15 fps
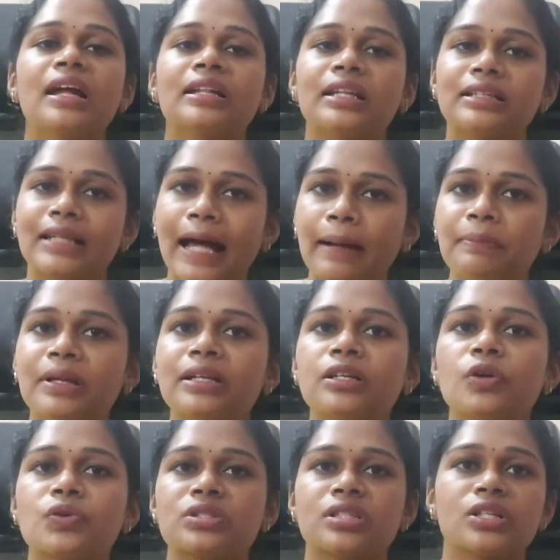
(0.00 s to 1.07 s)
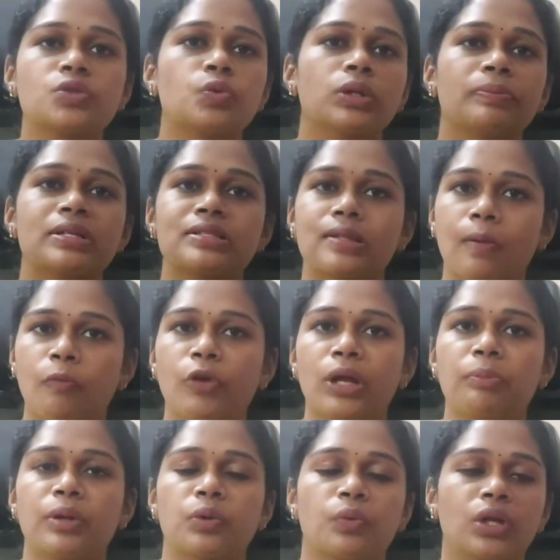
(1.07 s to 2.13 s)
The tablet dosage will be somewhere
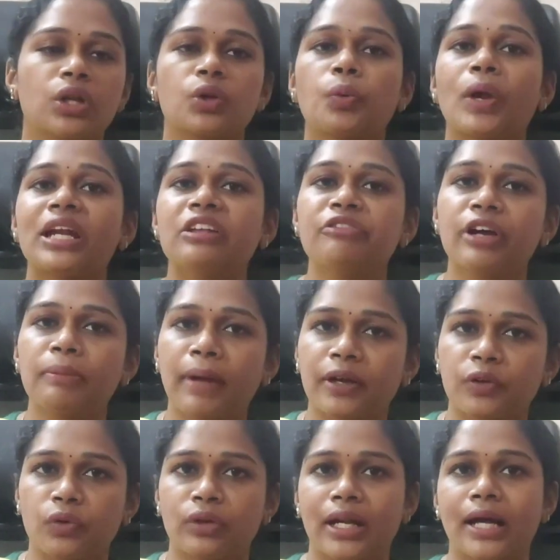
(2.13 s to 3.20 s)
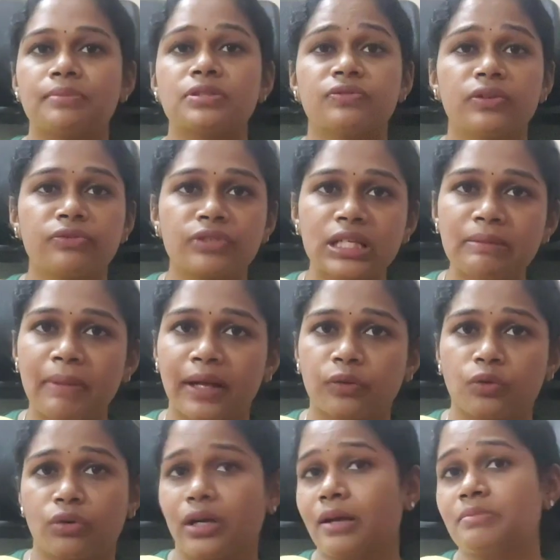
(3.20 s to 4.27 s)
between 25 micrograms, 50
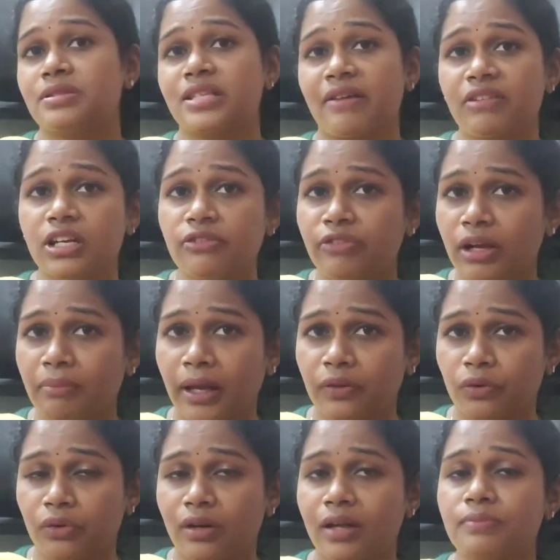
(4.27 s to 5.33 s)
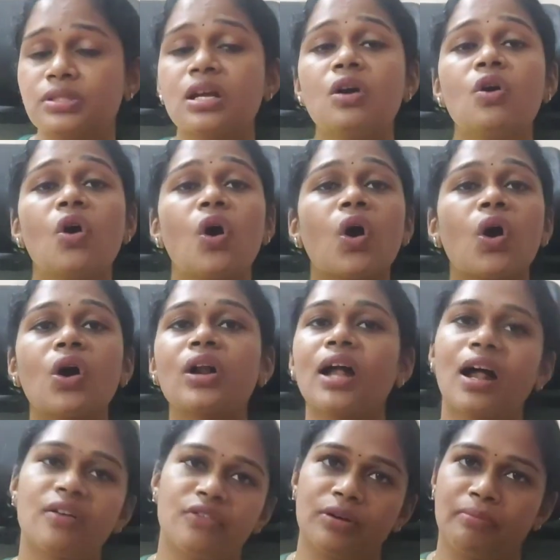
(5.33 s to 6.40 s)
micrograms, 75 micrograms or
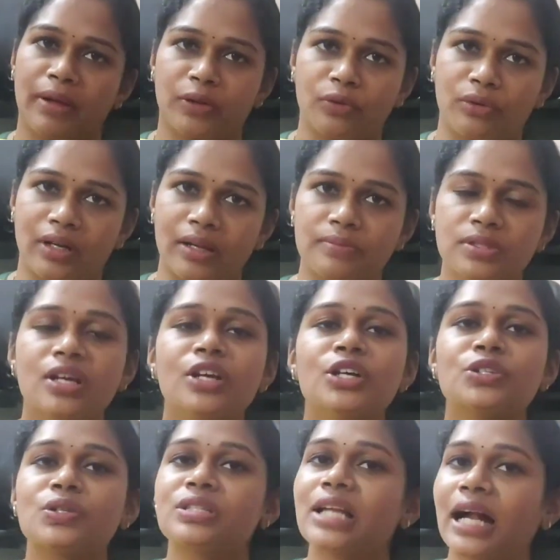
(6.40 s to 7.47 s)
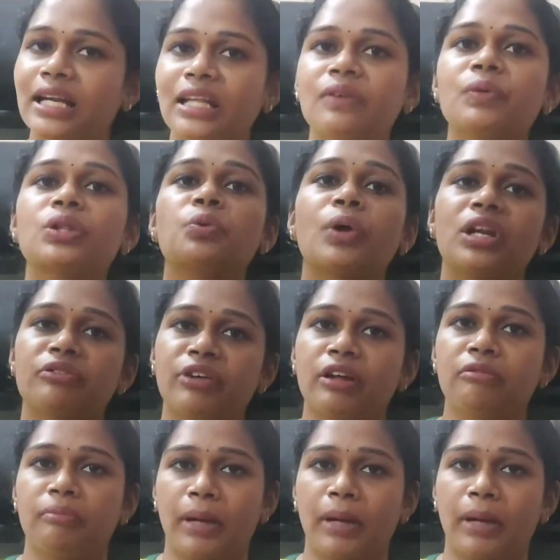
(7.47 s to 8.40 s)
100 micrograms. So starting with 25